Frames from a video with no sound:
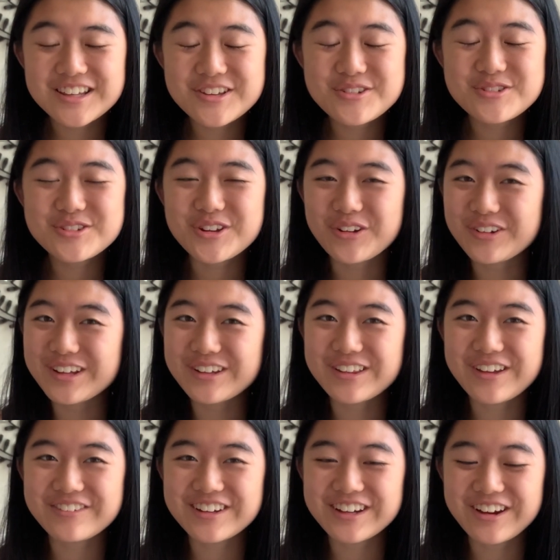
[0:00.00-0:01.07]
You don't hear
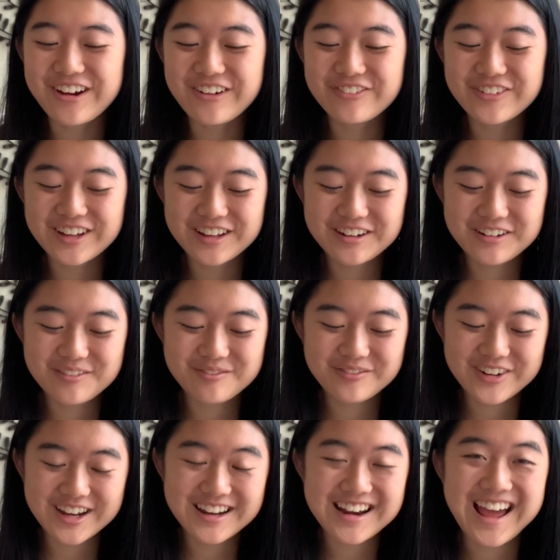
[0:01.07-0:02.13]
that very often,
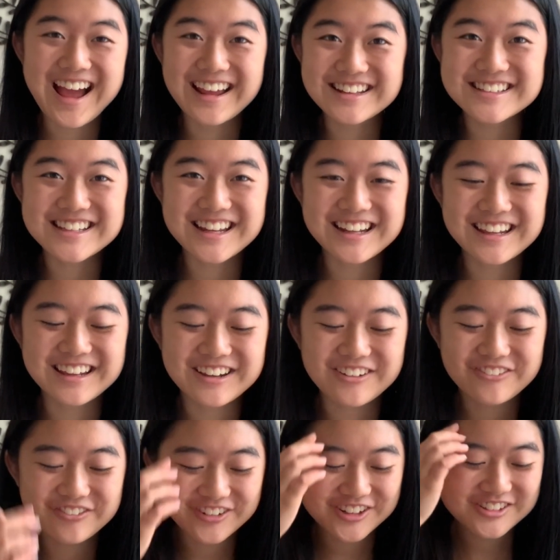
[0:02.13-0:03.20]
but I said it
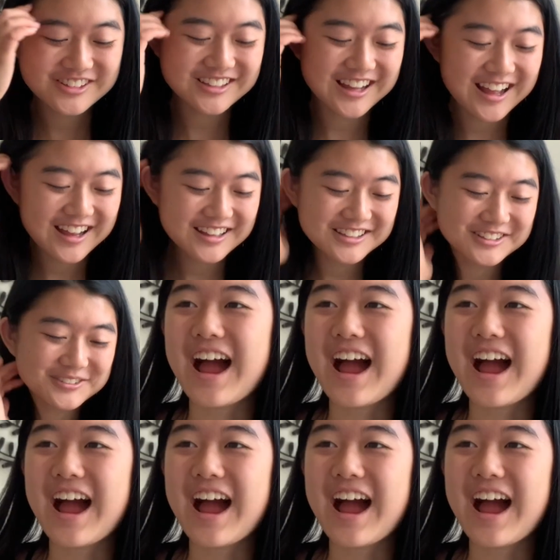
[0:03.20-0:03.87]
here first, guys.